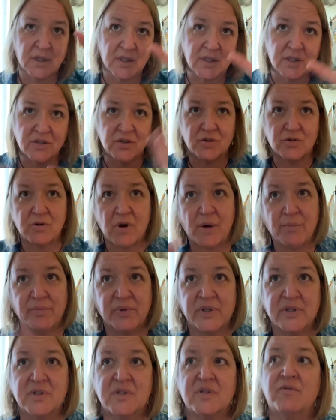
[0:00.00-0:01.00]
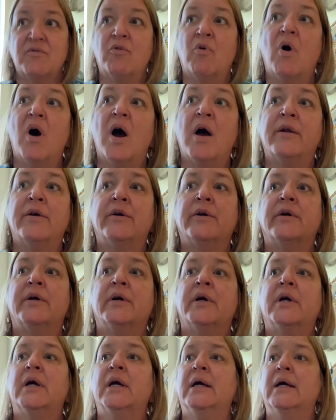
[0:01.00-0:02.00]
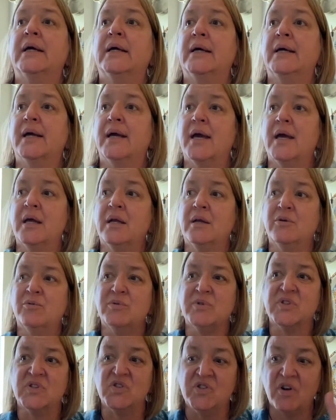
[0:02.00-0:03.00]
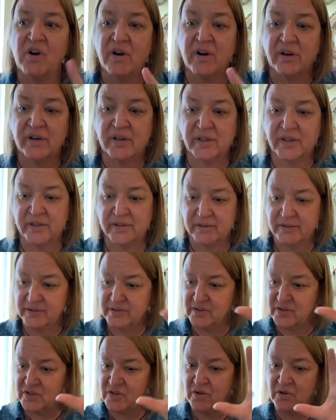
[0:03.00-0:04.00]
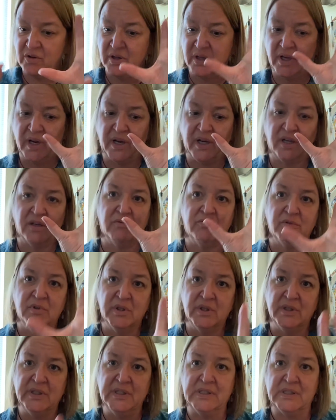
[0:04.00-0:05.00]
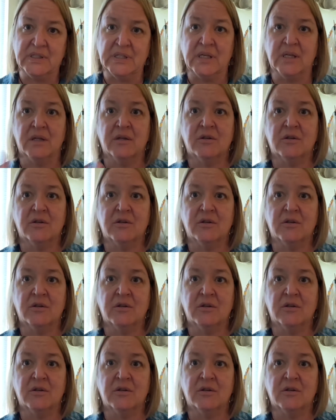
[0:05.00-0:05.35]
these droplets of water. And it was dark, and so that I could really see the